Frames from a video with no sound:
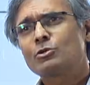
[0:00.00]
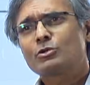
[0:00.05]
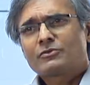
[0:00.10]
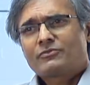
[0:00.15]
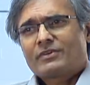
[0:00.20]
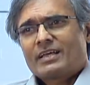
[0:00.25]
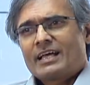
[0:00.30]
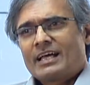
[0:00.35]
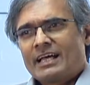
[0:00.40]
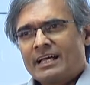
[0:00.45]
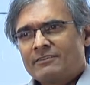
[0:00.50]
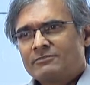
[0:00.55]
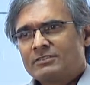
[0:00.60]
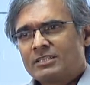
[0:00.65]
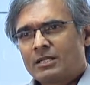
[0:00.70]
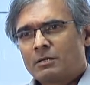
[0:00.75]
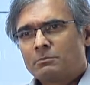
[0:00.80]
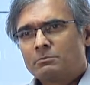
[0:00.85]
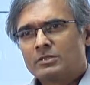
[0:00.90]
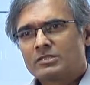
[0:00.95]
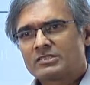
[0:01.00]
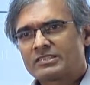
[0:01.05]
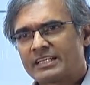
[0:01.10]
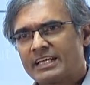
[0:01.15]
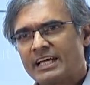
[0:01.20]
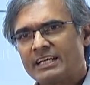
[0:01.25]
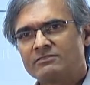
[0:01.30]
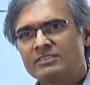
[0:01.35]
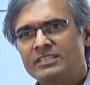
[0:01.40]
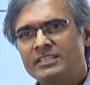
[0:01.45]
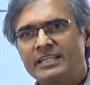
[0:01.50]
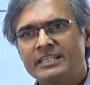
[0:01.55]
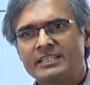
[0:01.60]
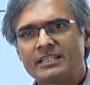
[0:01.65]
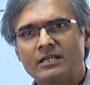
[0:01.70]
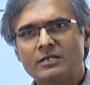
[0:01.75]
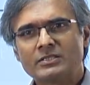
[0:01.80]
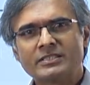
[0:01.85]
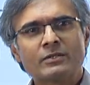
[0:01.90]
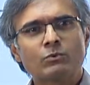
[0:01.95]
if I have the numbers, I have the
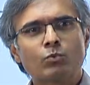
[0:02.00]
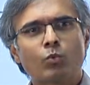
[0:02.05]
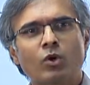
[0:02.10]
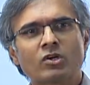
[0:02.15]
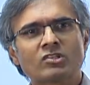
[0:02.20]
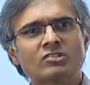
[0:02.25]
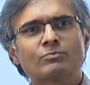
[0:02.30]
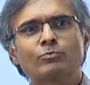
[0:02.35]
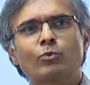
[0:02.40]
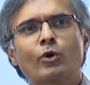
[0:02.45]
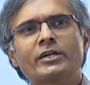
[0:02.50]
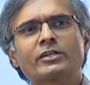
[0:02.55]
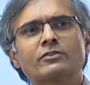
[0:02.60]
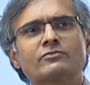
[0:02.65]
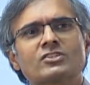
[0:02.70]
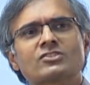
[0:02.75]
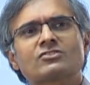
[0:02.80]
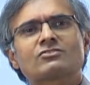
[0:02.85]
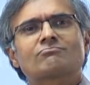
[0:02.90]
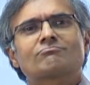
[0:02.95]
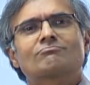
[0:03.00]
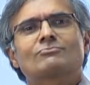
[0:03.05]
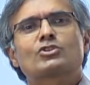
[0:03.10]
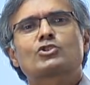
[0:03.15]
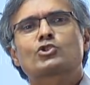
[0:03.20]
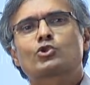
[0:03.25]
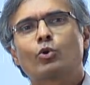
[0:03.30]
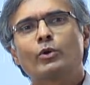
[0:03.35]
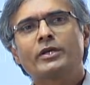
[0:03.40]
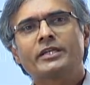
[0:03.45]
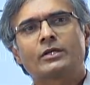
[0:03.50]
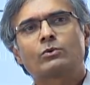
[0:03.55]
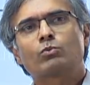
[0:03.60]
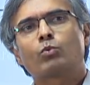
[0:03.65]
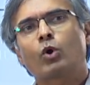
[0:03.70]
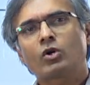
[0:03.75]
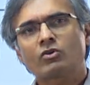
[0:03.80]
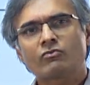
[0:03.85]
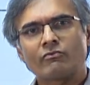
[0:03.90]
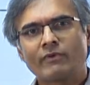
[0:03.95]
data, then what is the point of just showing it?
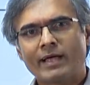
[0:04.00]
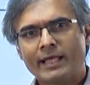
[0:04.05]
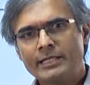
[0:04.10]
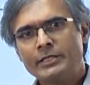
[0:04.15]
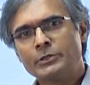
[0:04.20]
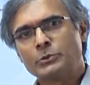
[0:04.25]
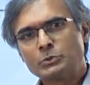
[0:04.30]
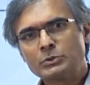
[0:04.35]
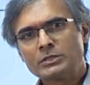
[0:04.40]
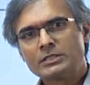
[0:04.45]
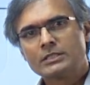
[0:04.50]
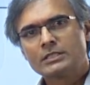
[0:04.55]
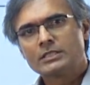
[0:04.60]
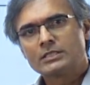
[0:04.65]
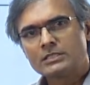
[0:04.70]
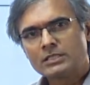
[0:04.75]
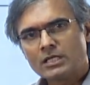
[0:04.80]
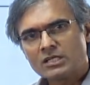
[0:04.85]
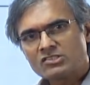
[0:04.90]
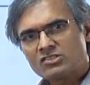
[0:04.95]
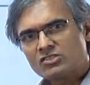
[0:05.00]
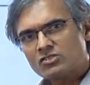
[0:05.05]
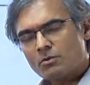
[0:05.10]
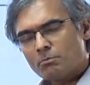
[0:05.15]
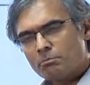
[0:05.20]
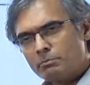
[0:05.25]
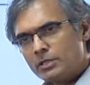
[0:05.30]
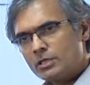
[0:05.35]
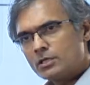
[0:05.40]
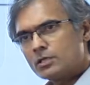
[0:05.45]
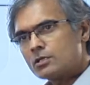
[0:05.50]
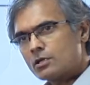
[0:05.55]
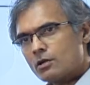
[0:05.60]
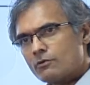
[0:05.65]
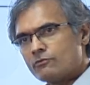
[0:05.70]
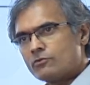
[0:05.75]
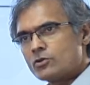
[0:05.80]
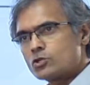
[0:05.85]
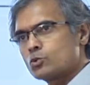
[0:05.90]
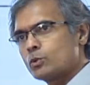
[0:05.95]
What value does mere
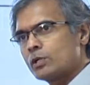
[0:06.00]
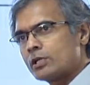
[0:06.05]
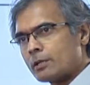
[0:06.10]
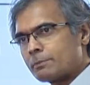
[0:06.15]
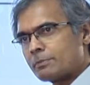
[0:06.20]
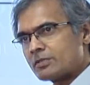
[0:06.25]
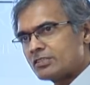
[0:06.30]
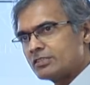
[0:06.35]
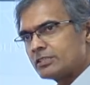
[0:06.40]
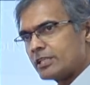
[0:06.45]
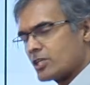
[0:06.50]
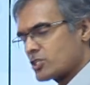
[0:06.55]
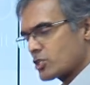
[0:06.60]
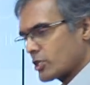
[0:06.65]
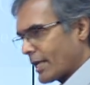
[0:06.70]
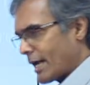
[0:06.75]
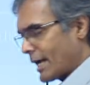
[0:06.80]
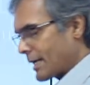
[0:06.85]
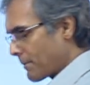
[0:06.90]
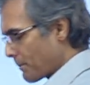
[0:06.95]
visual representation add?